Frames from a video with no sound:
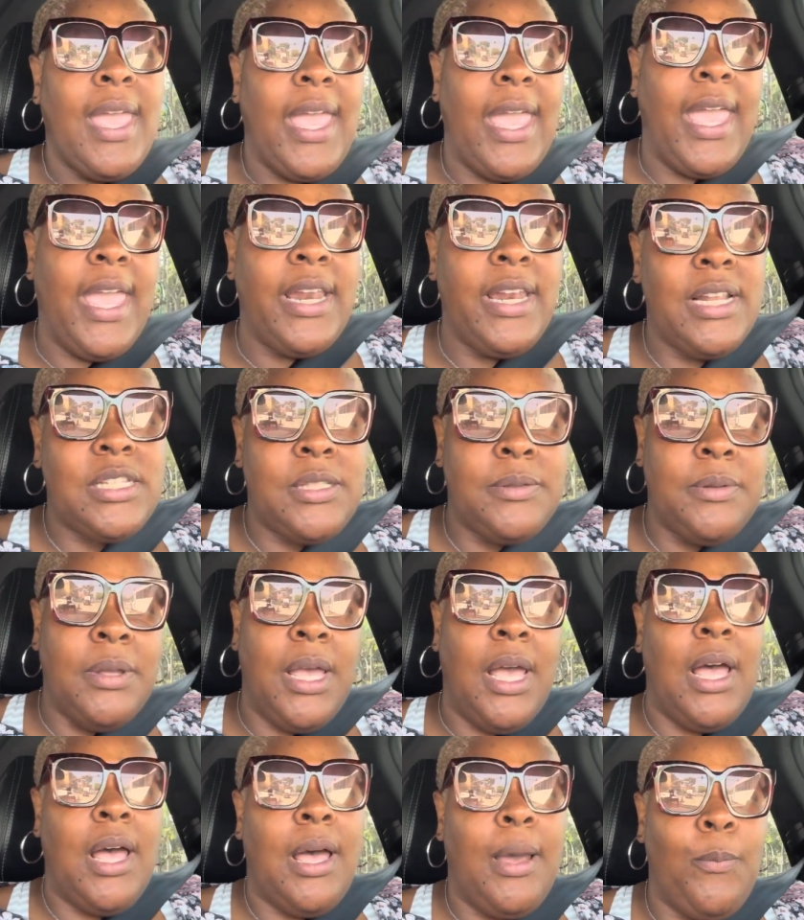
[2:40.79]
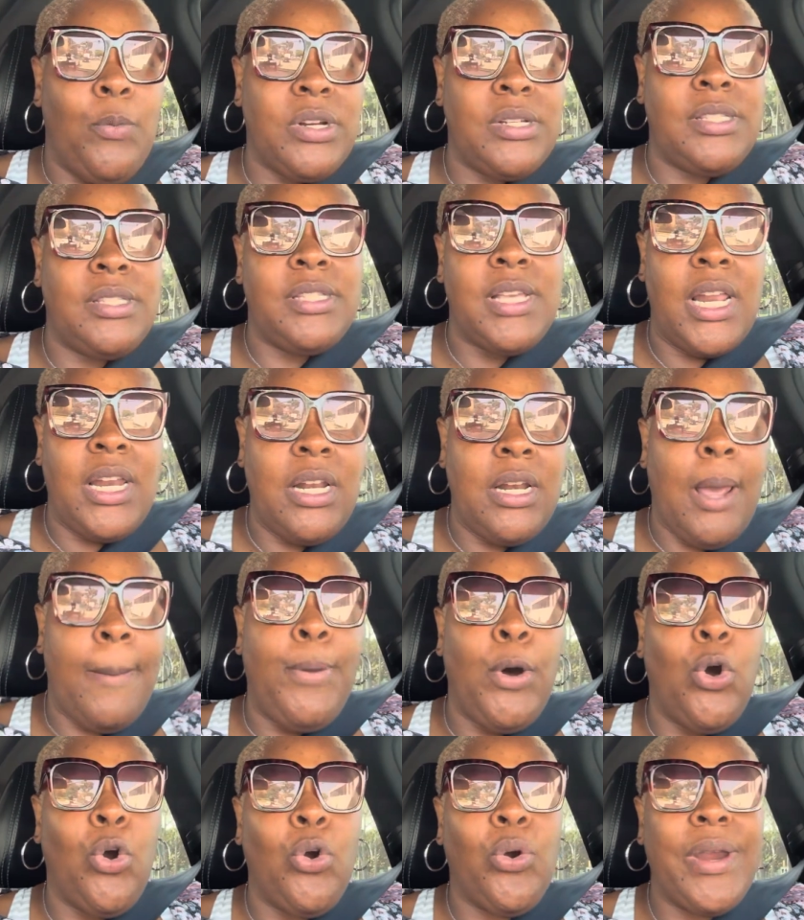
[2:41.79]
and it's um, we're setting a
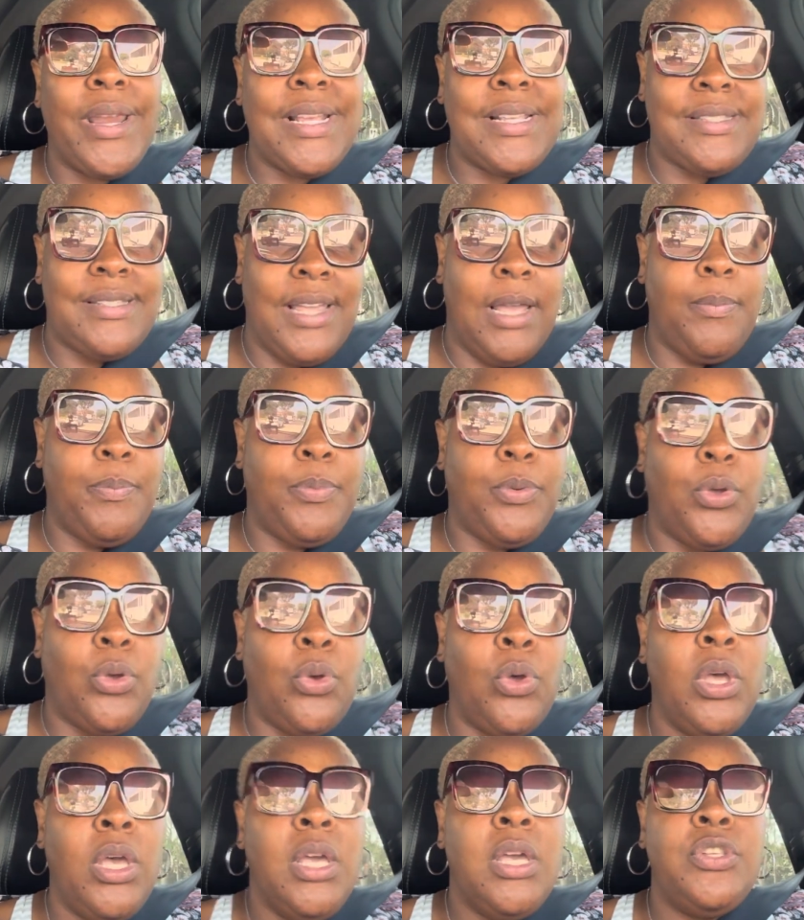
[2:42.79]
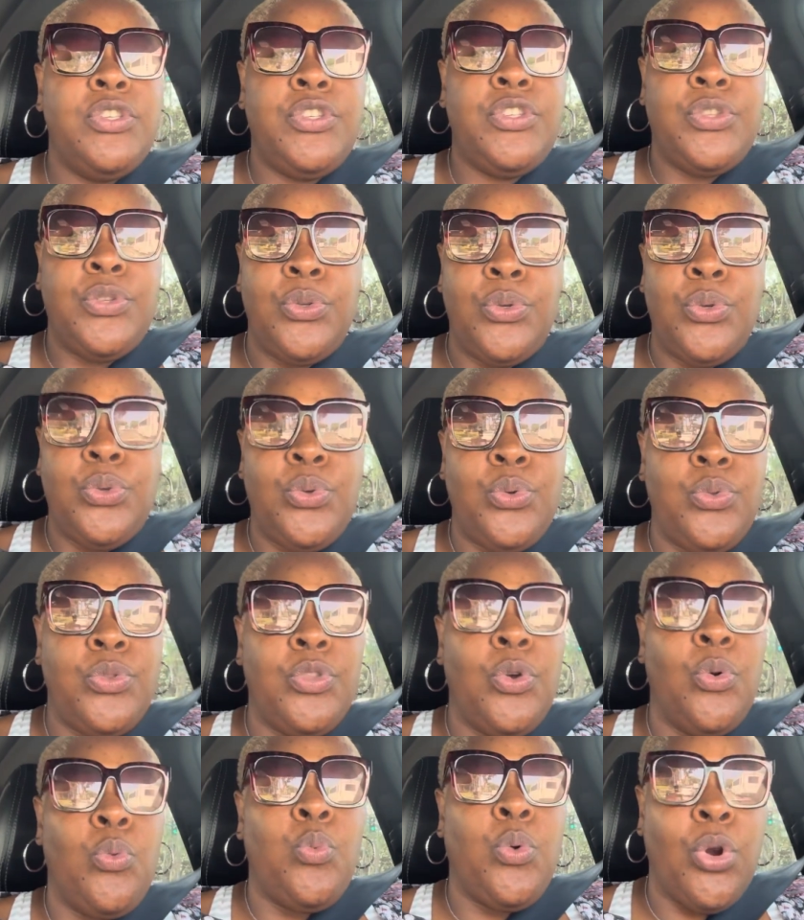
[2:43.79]
poor example to
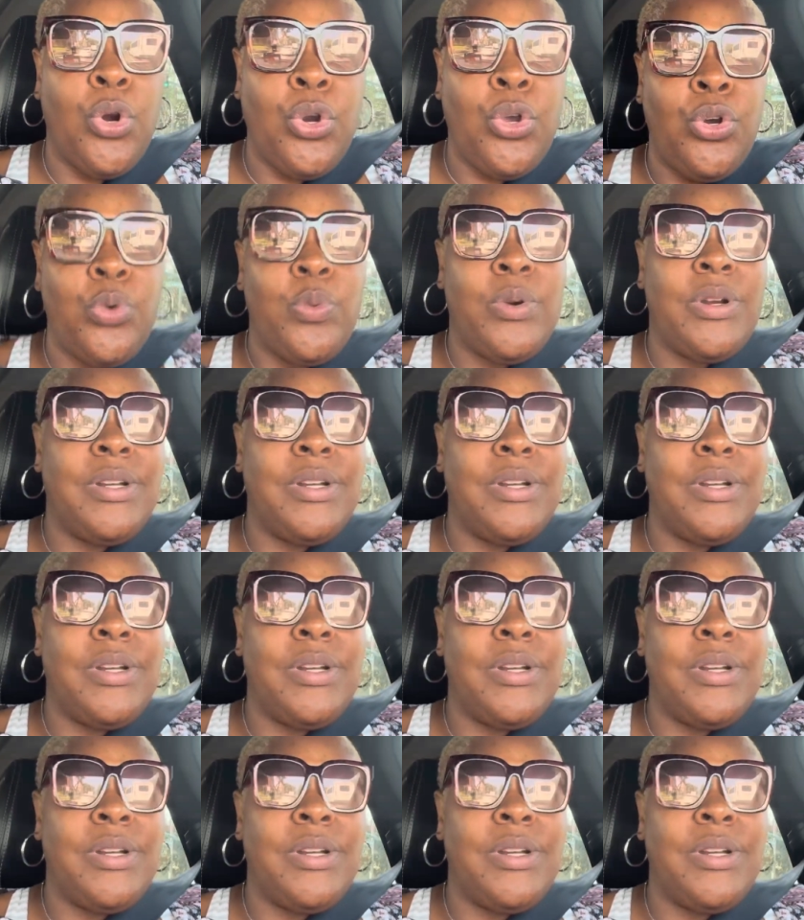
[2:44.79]
the world.